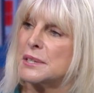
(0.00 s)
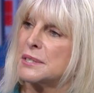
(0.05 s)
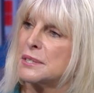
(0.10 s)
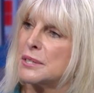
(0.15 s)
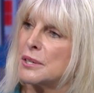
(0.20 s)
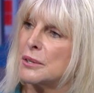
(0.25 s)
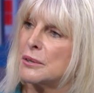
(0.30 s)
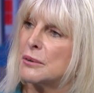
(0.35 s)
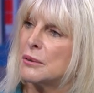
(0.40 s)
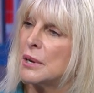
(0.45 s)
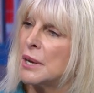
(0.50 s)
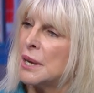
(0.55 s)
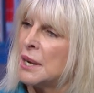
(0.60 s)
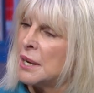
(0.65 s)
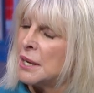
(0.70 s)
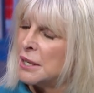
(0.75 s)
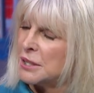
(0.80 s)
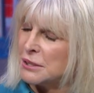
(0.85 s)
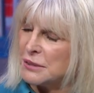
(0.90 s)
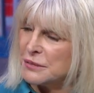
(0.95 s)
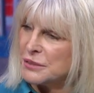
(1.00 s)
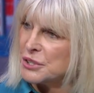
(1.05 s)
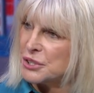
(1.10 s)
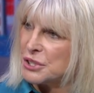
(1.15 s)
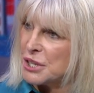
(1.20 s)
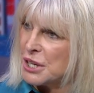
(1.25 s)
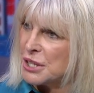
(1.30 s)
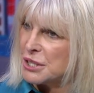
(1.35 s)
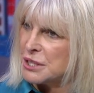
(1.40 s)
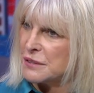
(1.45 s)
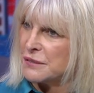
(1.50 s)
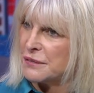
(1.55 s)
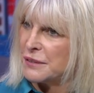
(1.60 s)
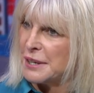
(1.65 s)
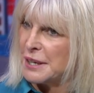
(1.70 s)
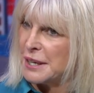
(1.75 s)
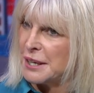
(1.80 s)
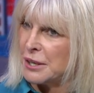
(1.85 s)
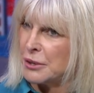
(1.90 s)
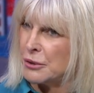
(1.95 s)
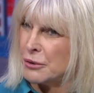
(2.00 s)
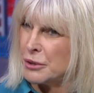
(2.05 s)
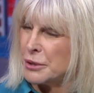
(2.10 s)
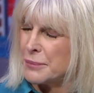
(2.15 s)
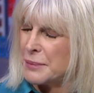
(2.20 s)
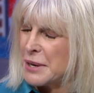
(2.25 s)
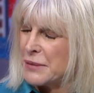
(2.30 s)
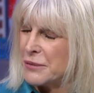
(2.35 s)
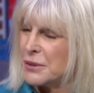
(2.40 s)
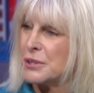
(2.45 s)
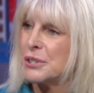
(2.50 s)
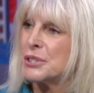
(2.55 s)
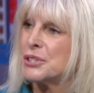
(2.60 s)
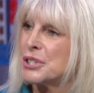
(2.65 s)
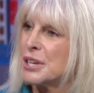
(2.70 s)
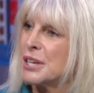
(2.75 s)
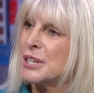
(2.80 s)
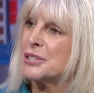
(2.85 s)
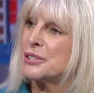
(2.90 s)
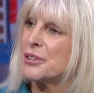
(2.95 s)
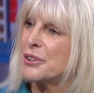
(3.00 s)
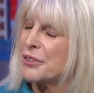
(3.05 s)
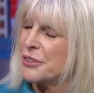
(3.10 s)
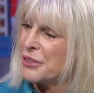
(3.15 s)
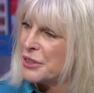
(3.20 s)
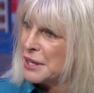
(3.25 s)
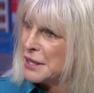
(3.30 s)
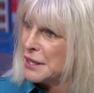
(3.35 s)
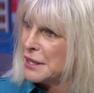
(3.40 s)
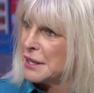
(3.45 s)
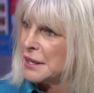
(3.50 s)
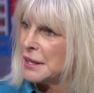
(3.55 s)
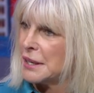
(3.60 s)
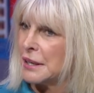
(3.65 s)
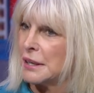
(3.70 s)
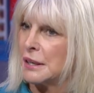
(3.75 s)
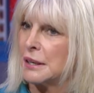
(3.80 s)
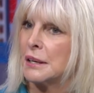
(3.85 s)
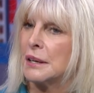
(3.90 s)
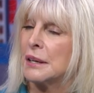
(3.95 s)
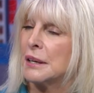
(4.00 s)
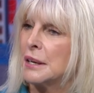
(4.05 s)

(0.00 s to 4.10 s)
So you don't have to change the feeling or the behavior. You've got to change the thinking.